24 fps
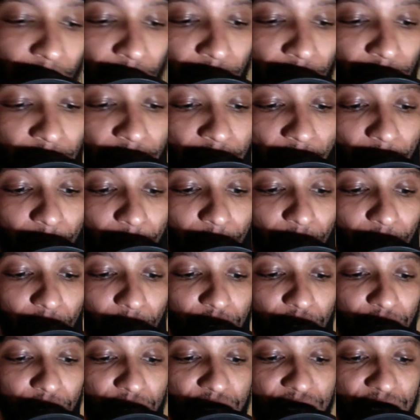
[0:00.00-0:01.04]
Now
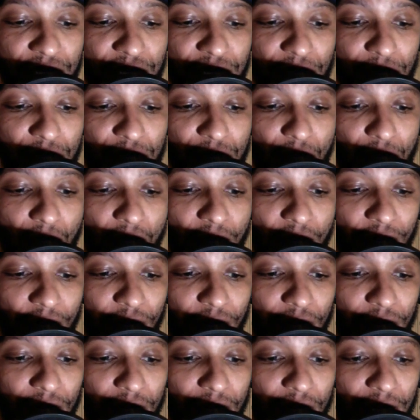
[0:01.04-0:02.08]
Buescher seals off
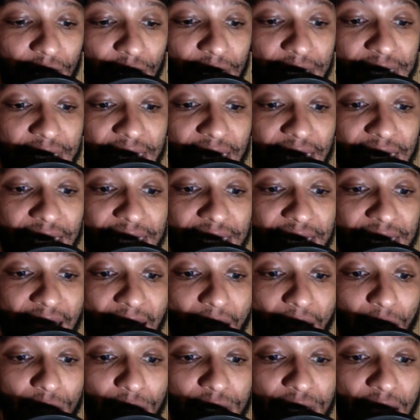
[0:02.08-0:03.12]
Denny's
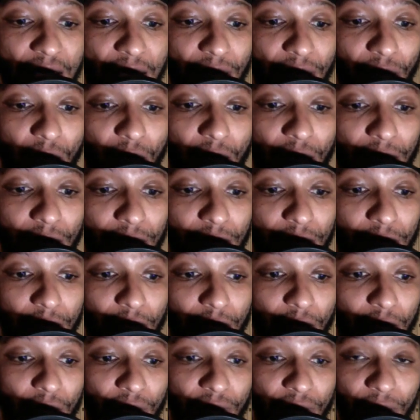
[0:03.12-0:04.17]
outside run.
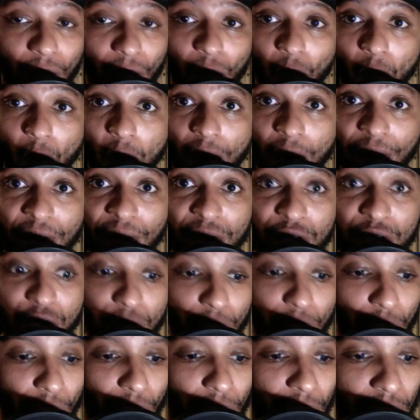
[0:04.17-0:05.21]
They're 1 and
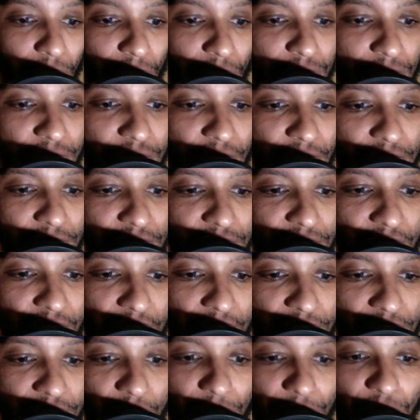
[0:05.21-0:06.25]
2. Denny
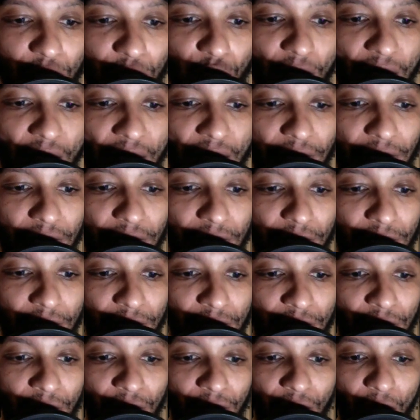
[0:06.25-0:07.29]
slides up the track.
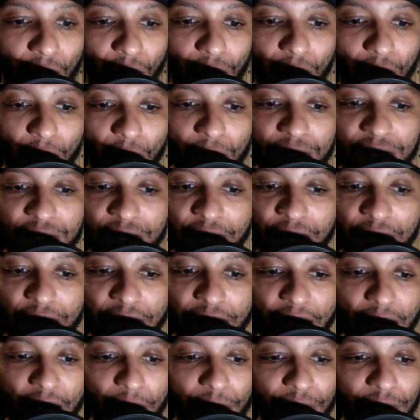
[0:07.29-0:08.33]
Logo is there
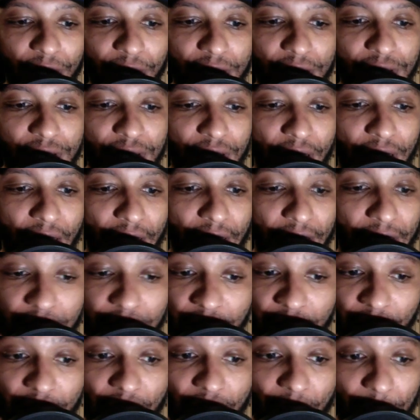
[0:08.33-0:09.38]
now because of that. In
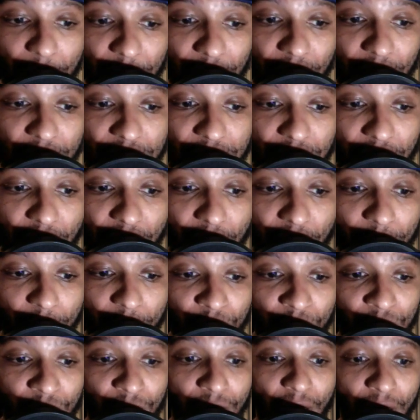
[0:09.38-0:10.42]
there now because of that.
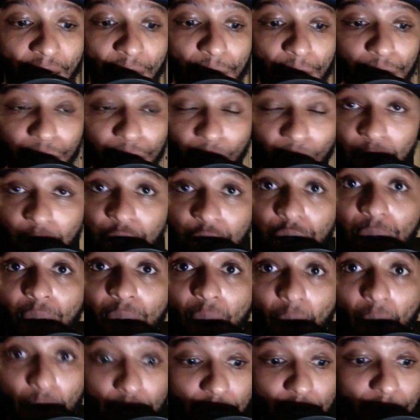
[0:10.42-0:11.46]
And Buescher
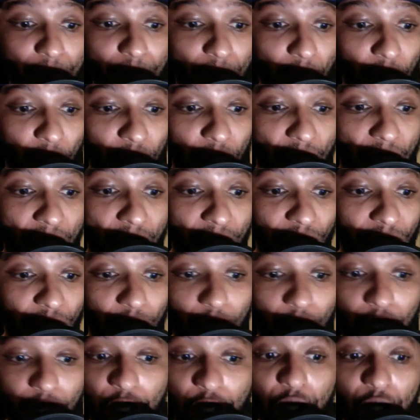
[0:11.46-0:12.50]
holds them both off.
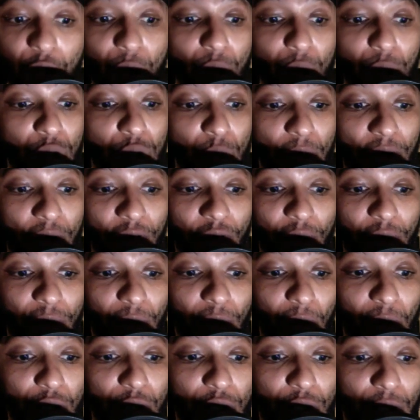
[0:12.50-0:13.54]
Huge win for
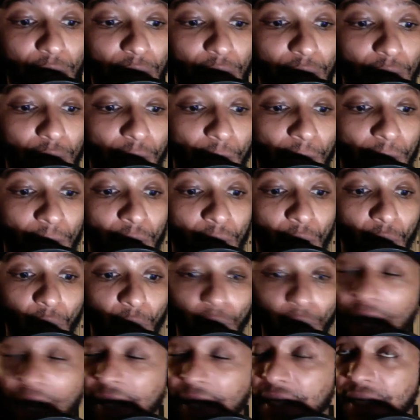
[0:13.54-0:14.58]
Buescher.
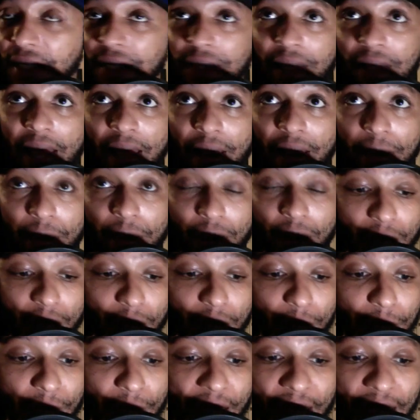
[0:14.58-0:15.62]
Wrecks in that
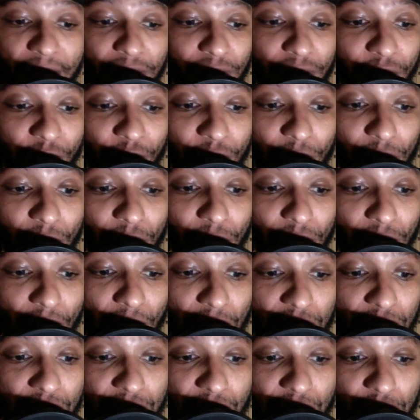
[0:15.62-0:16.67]
back of the field there.
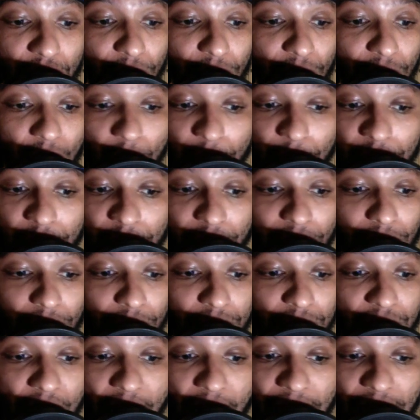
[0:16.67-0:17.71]
Cindric, Allmendinger,
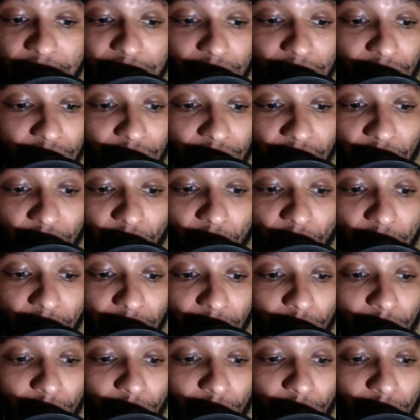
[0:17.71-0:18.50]
Ty Dillon, they wreck.